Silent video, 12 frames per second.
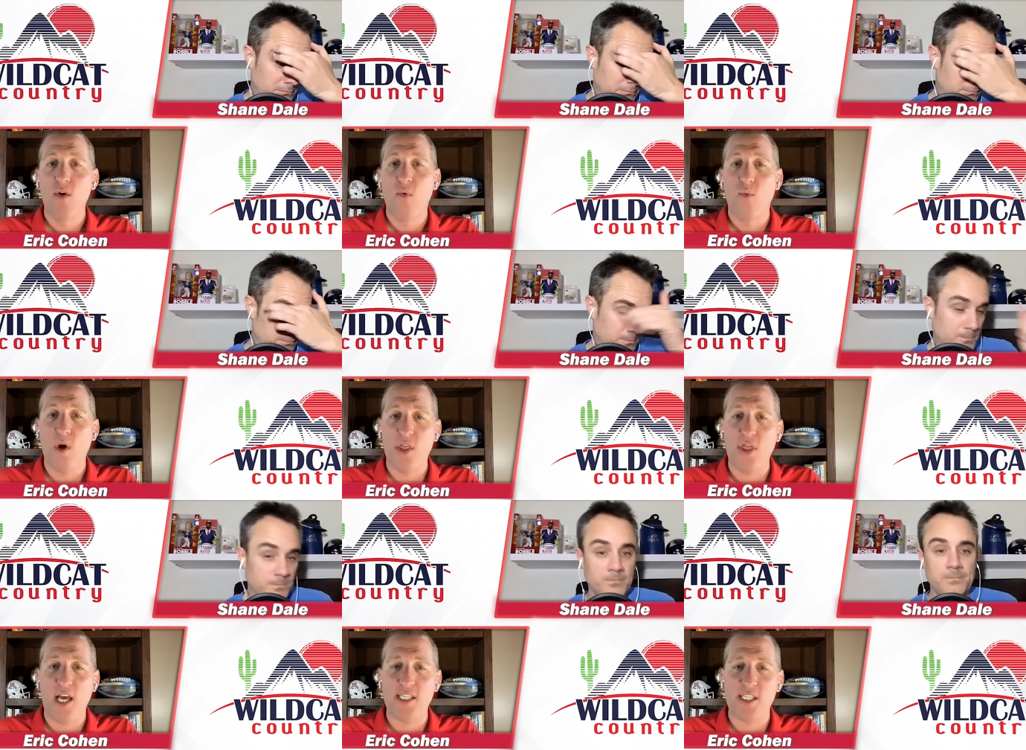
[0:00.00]
Speaker 1: With
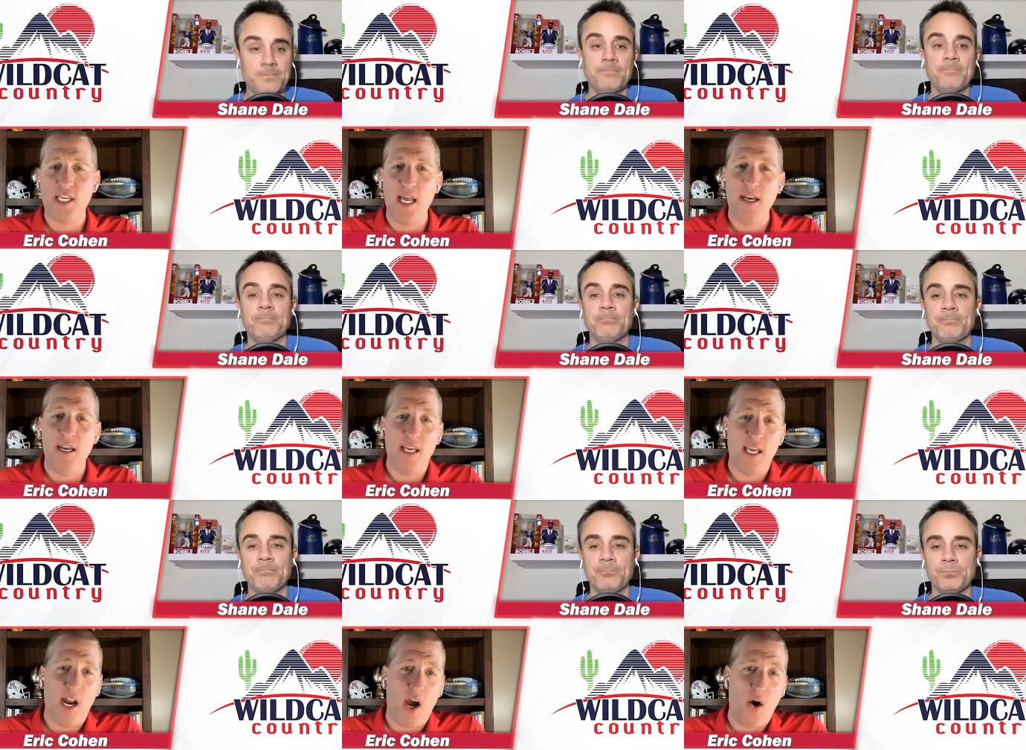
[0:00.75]
that said,
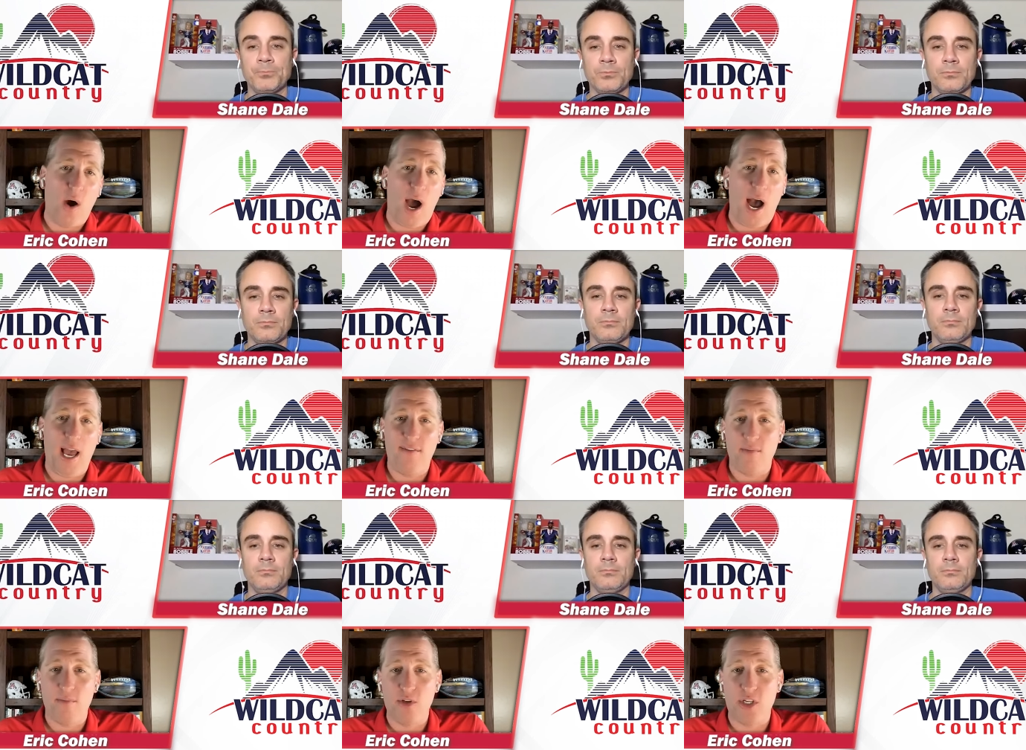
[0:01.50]
you know, I have
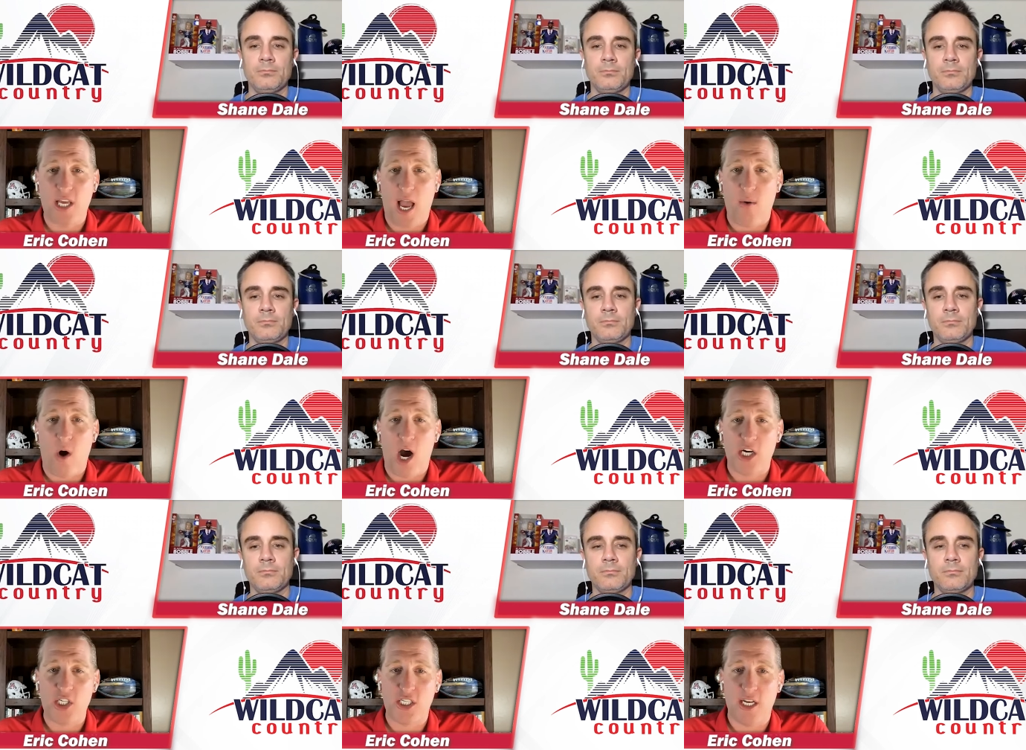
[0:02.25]
them losing at
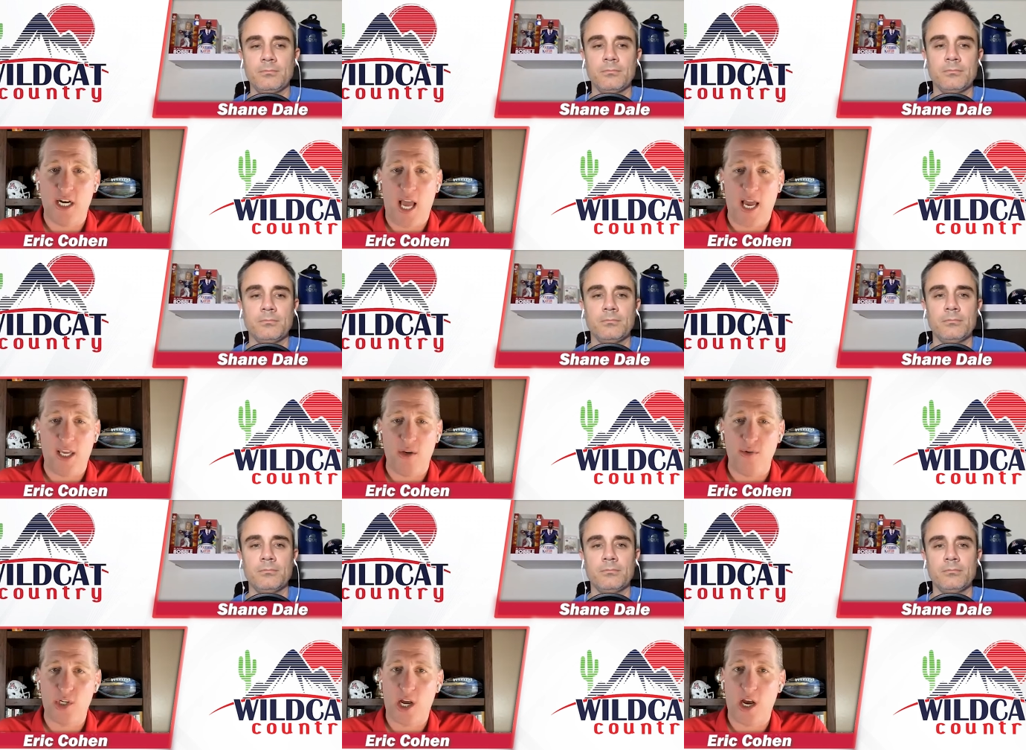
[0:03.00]
Washington and at
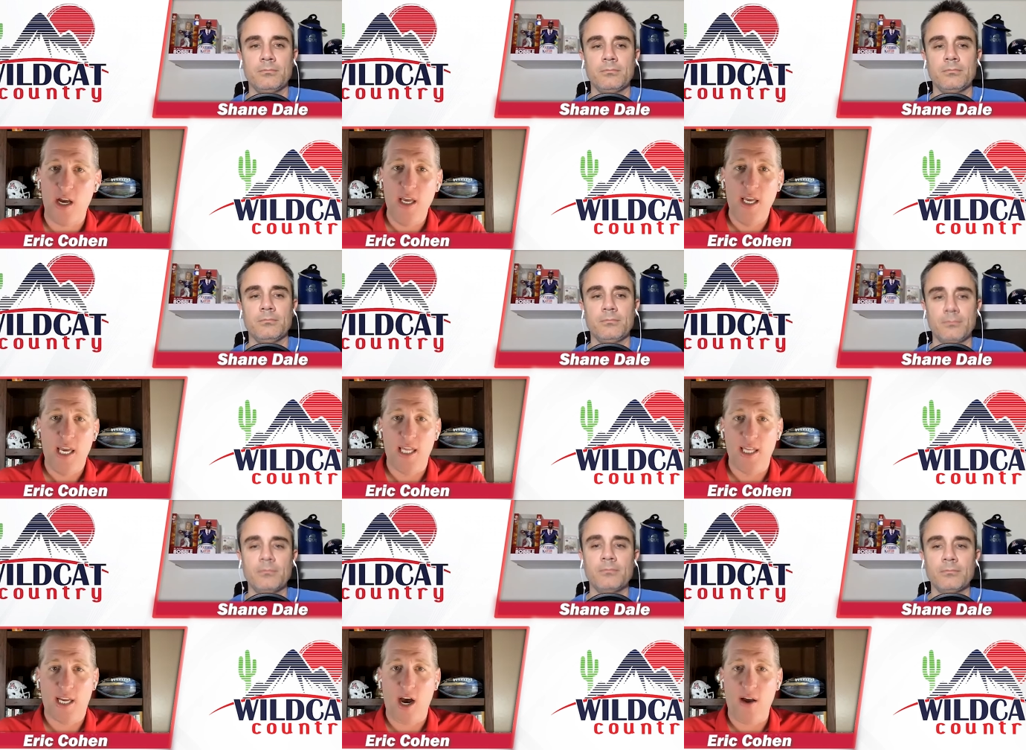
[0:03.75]
Utah
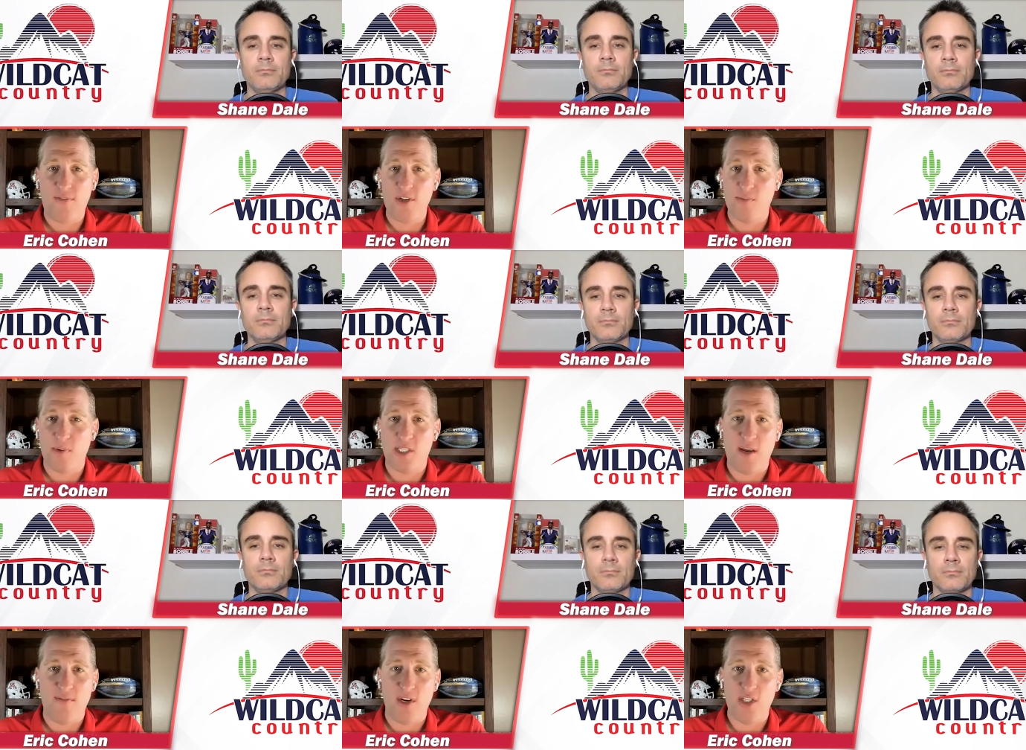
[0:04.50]
in the conference, but
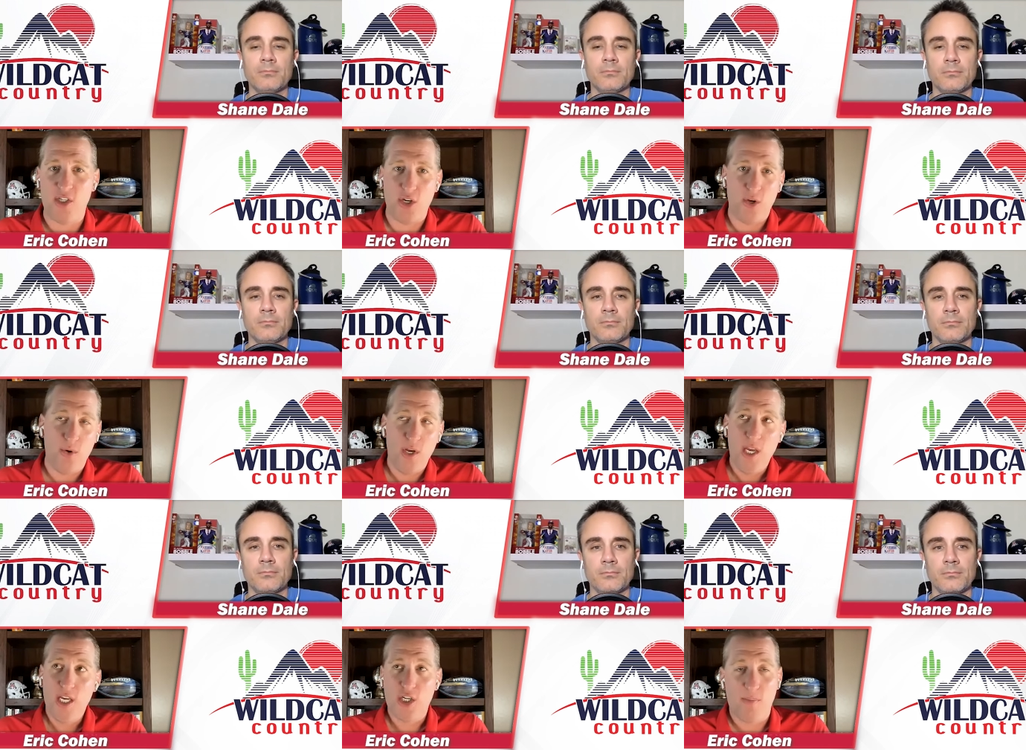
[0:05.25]
seven and two
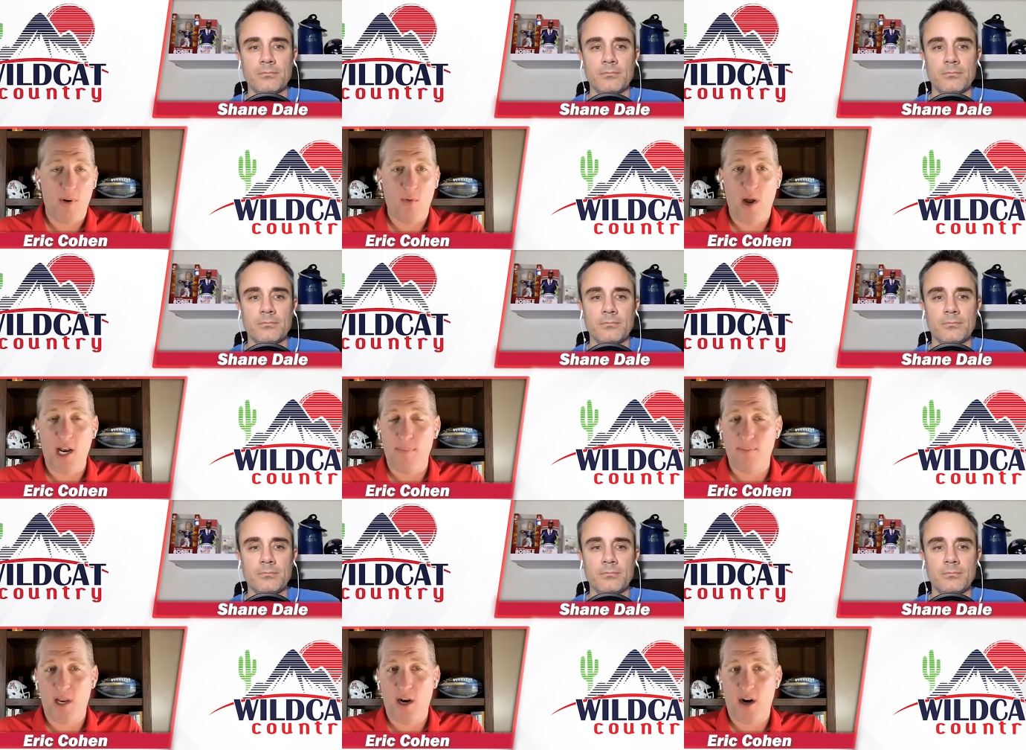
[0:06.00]
should be right
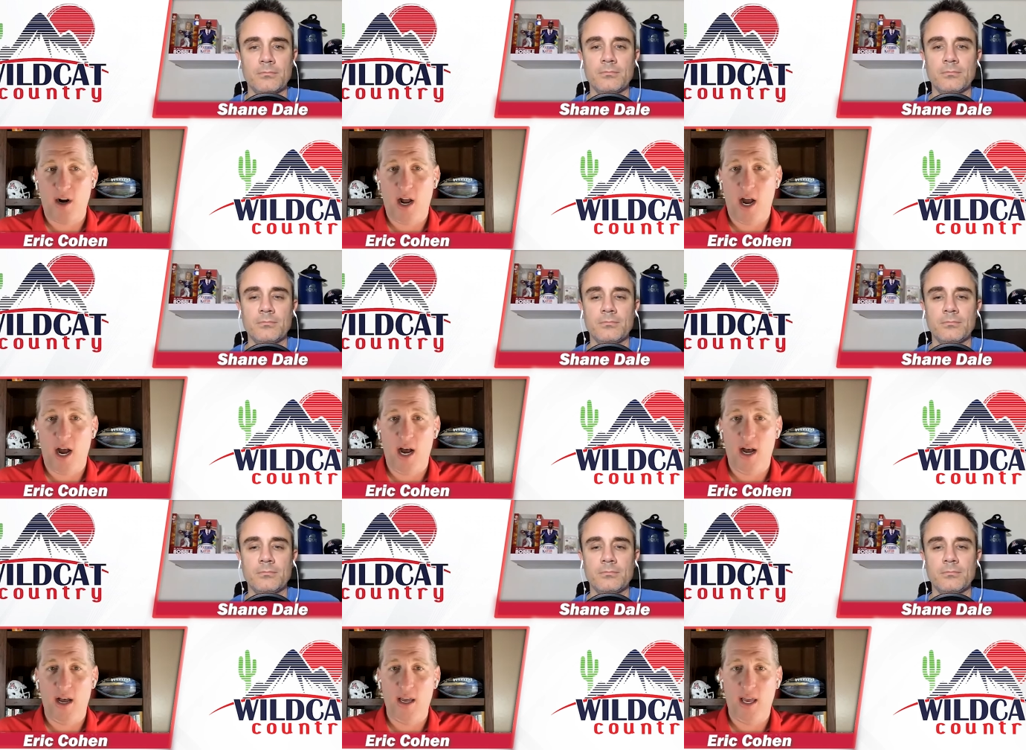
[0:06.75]
up there uh,